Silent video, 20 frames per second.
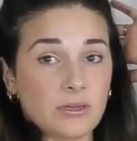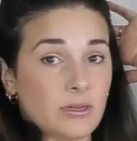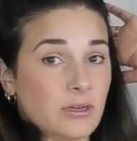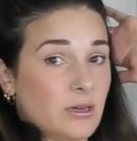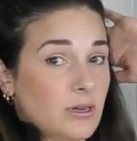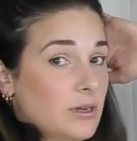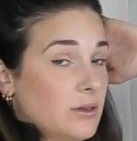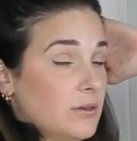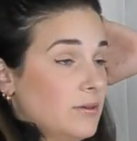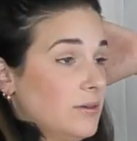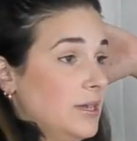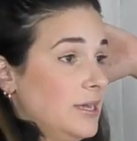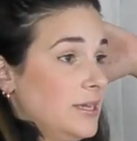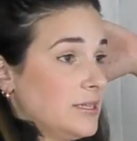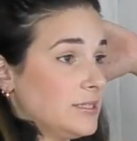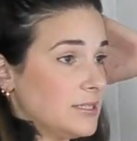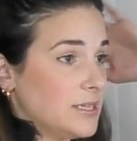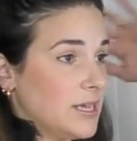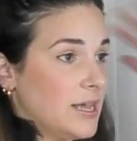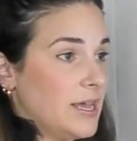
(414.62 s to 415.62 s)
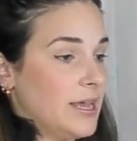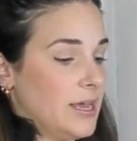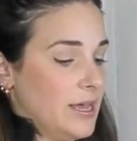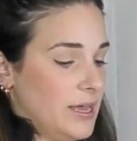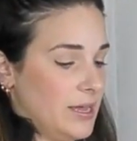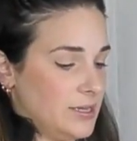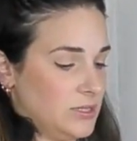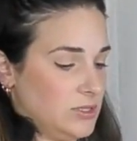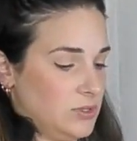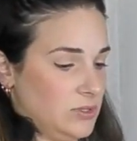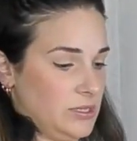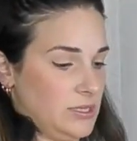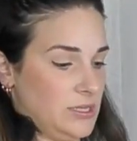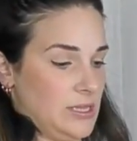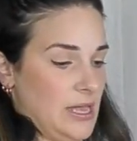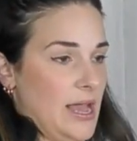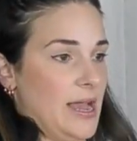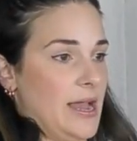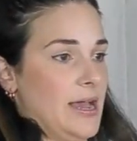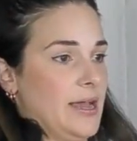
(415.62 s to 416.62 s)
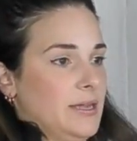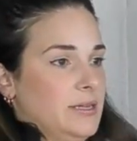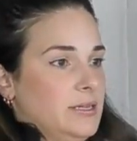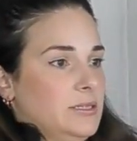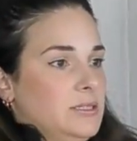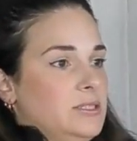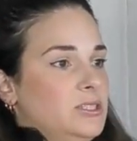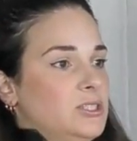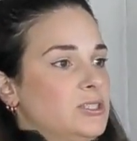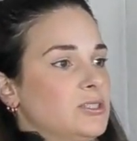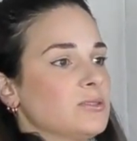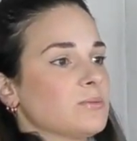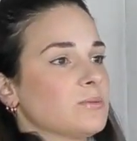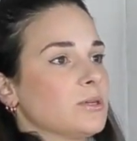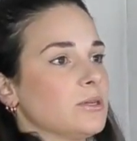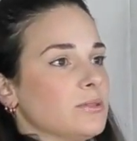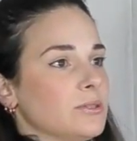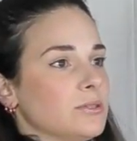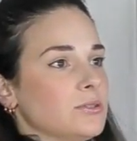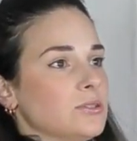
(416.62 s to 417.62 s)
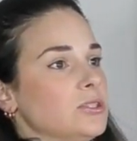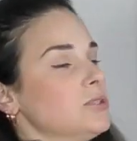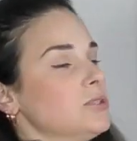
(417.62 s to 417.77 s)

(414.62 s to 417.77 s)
All right, and relax. Just roll those